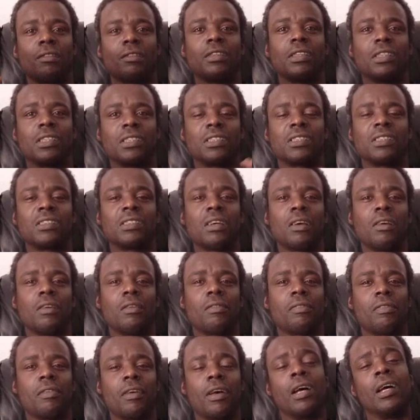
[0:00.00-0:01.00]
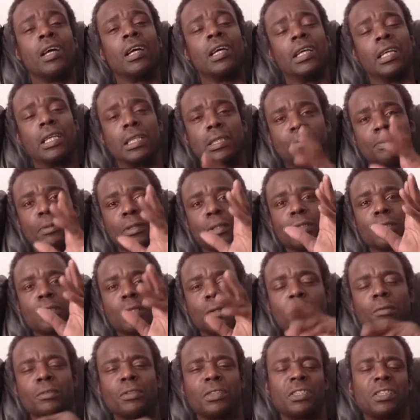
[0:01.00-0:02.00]
on this sofa is because
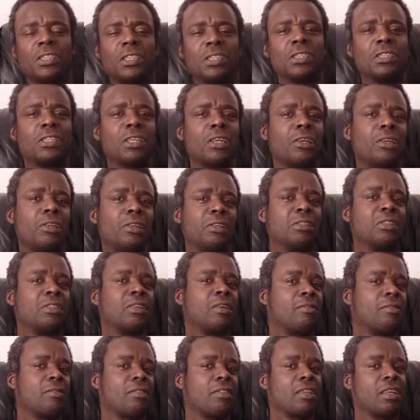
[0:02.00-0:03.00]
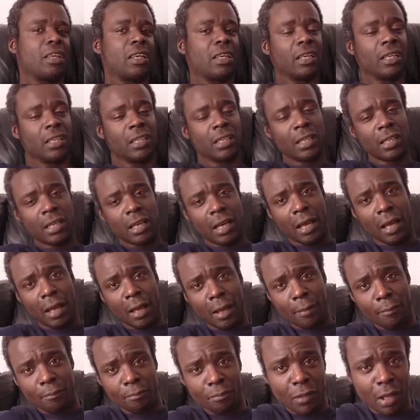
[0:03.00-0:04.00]
I wanted to show you something.
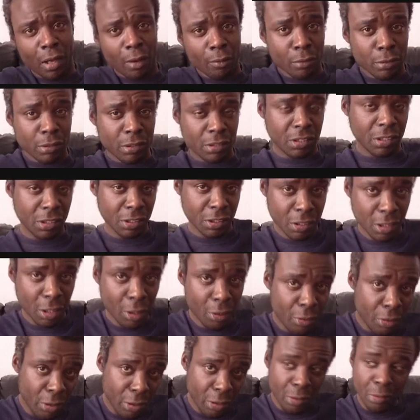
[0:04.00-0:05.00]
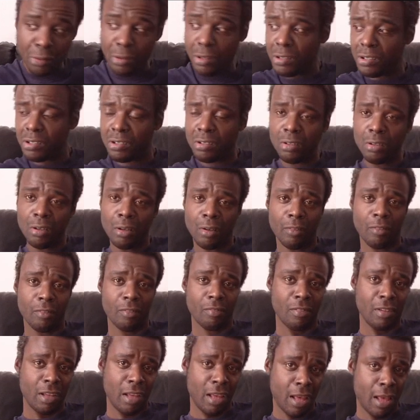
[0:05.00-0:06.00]
I wanted to show you a sort of
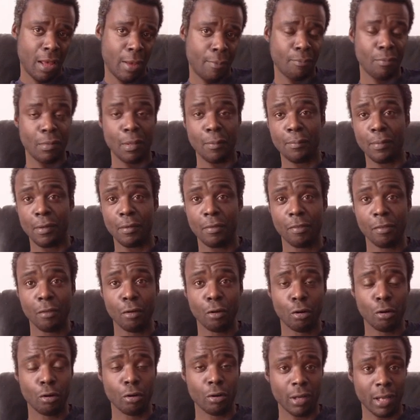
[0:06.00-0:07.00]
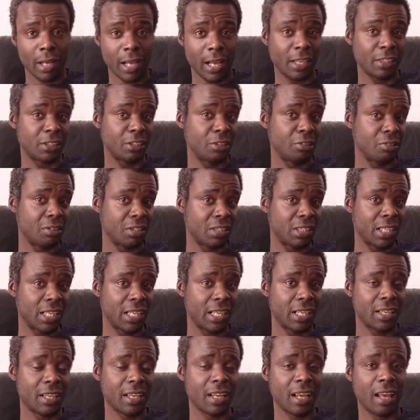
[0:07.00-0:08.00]
before, as you
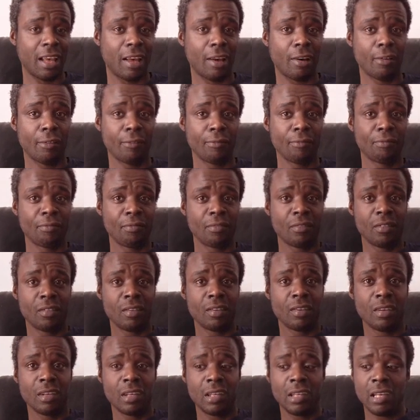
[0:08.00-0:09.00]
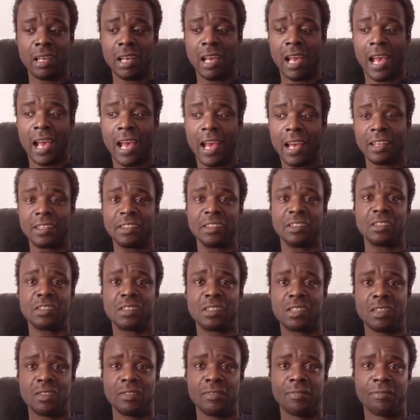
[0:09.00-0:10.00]
see it now, and
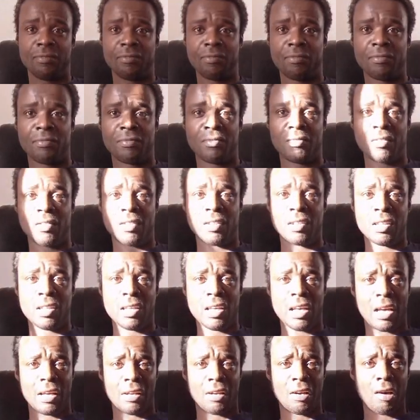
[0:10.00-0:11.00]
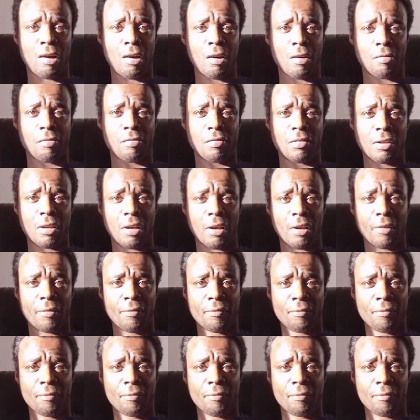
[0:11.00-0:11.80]
after.